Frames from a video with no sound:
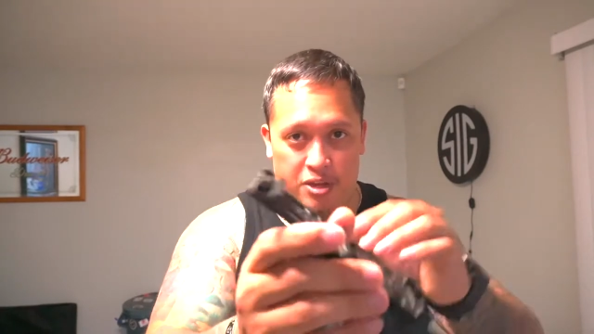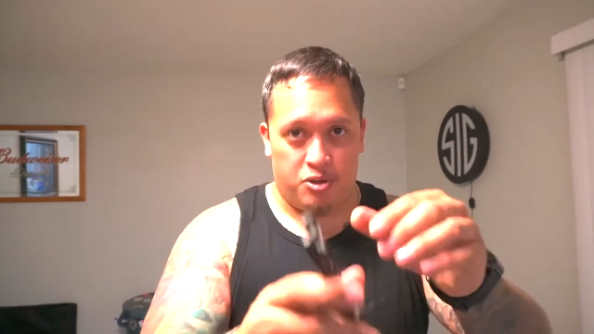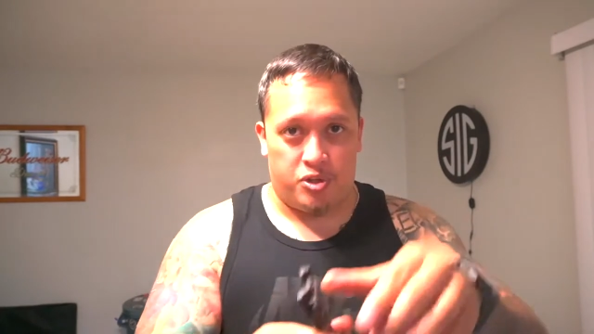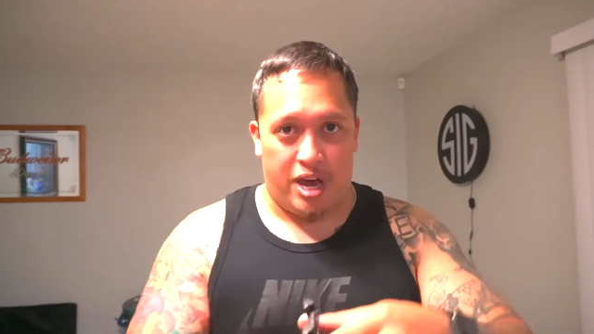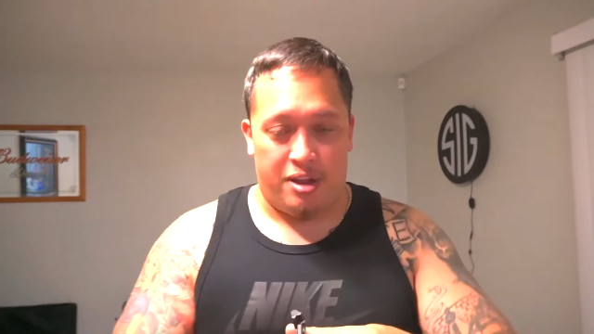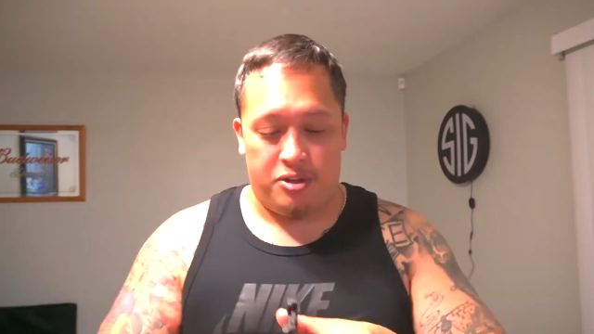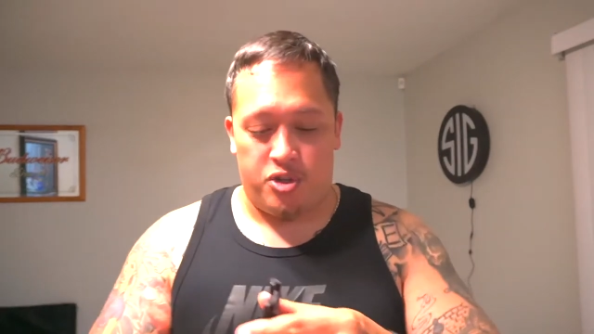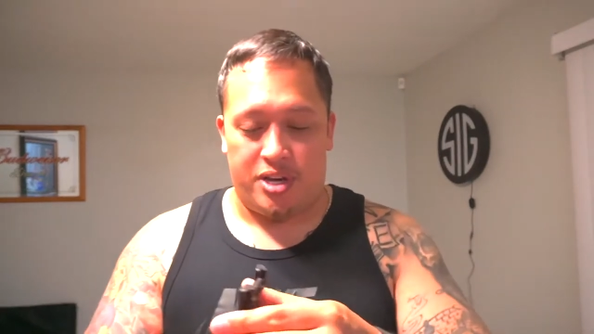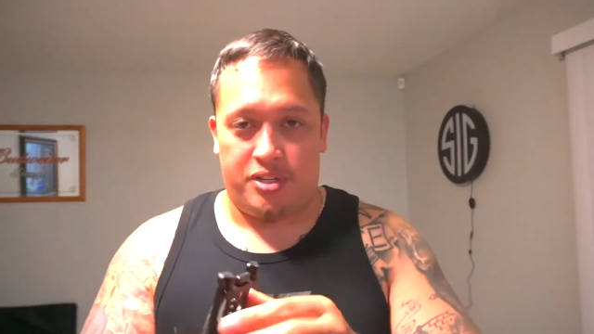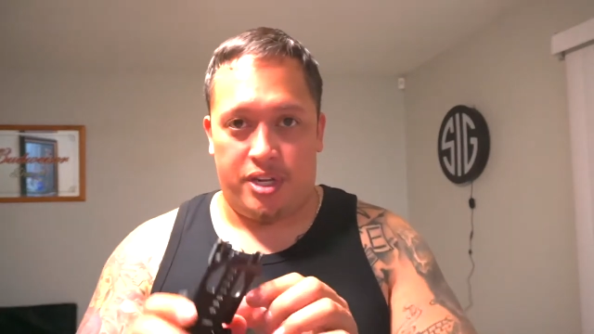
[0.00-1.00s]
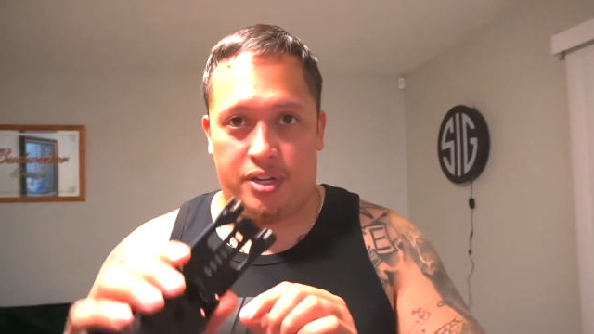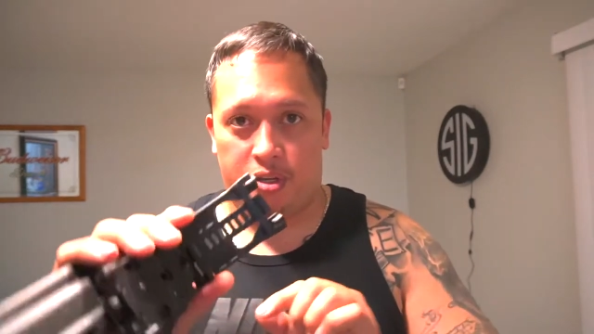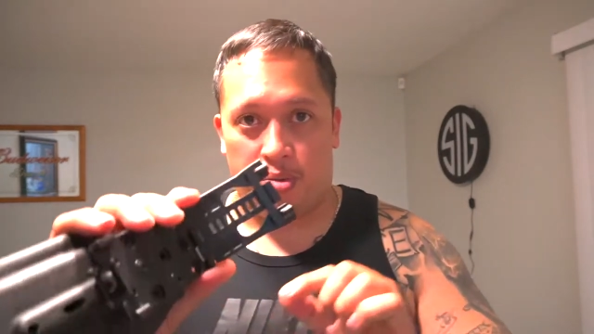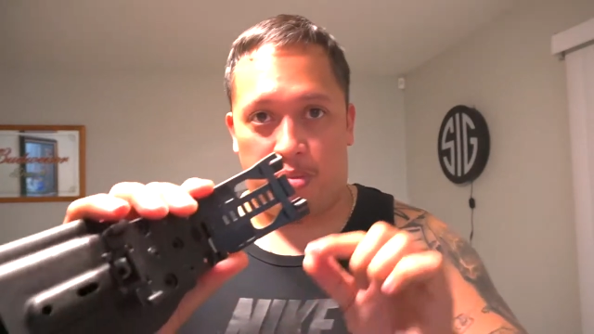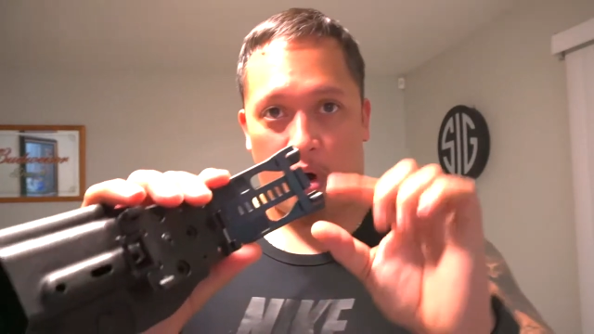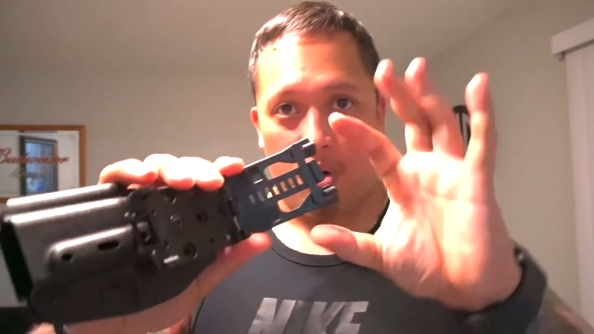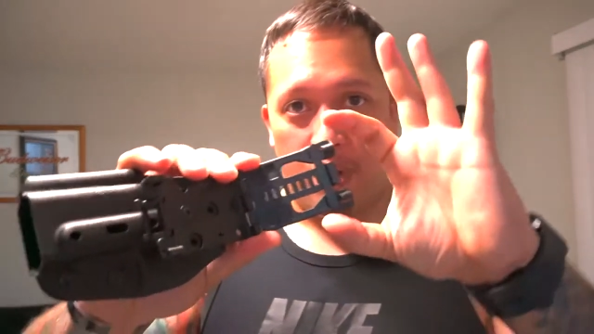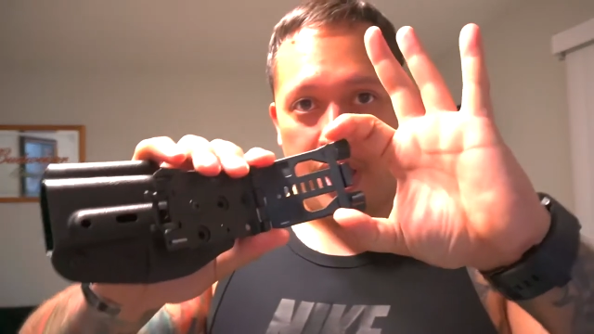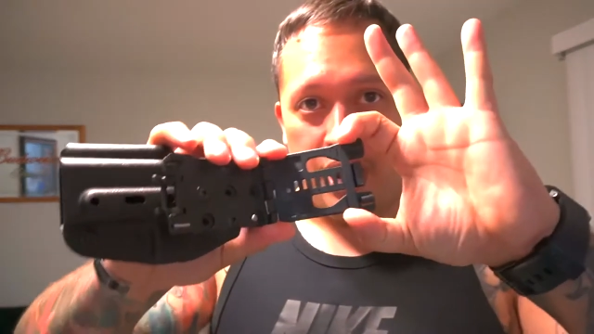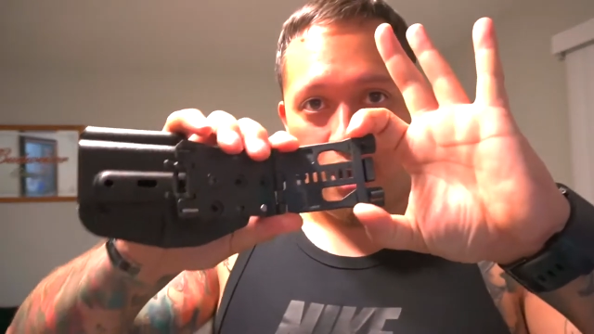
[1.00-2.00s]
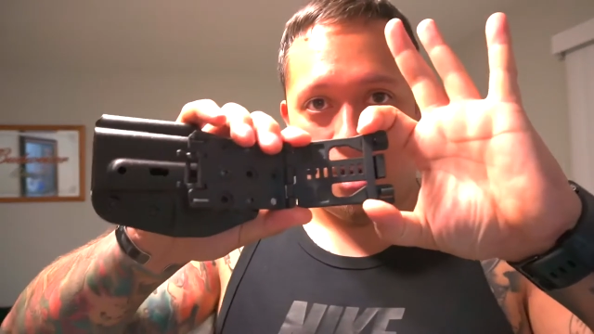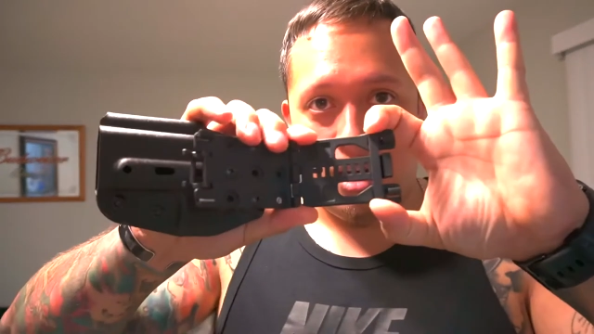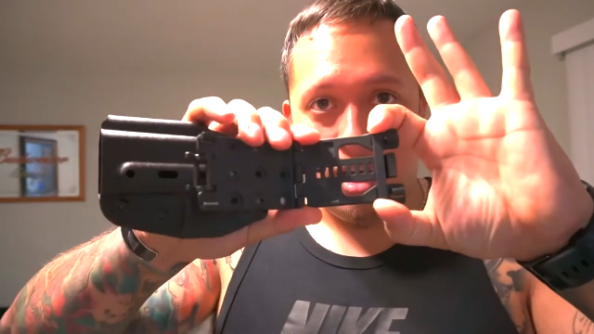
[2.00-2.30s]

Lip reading: You just got to adjust it. There's a bar right here